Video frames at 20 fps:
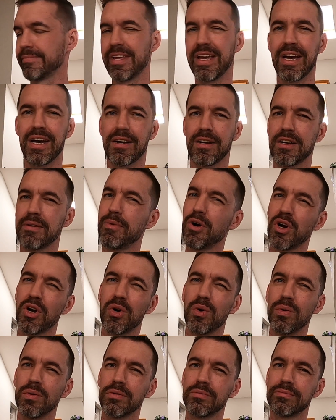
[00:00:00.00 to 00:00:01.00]
yeah, come on,
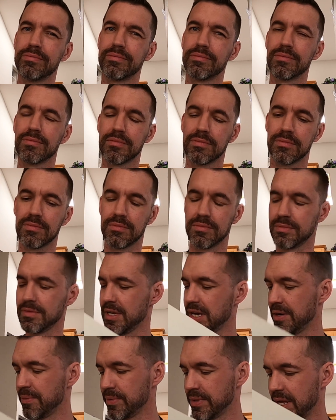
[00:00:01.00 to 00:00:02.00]
Colt.
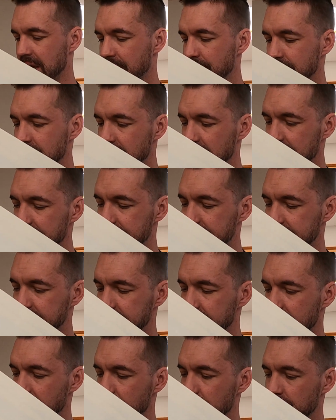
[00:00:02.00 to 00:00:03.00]
I would love to
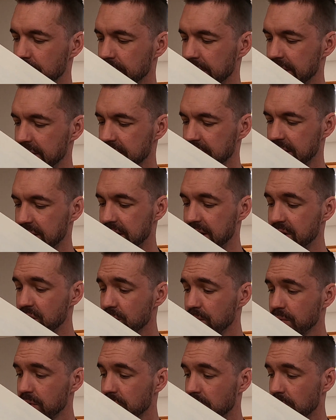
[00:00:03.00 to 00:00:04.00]
know, like, and I
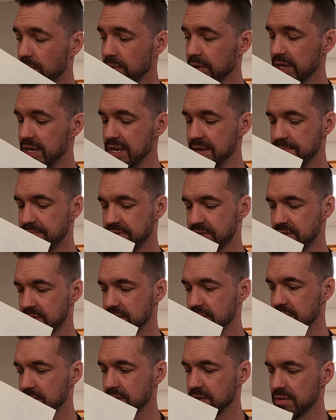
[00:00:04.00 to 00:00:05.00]
know Colt keeps
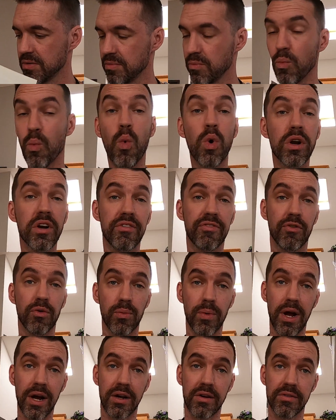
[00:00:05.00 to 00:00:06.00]

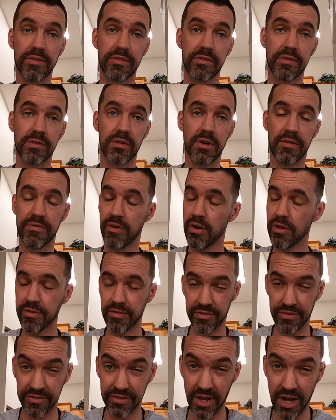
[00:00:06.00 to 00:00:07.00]
wonderful records of all
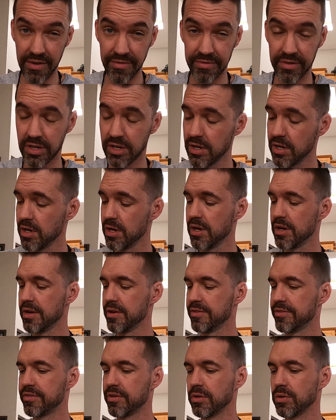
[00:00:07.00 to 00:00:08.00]
their stuff.
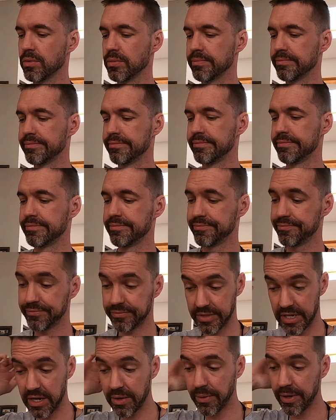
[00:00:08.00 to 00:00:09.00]
So
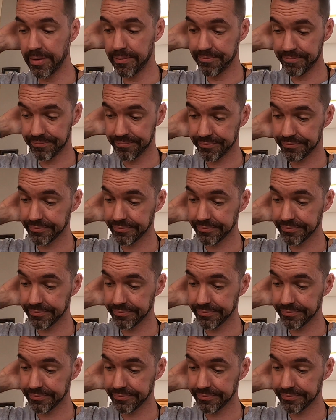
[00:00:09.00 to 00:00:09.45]
anyway,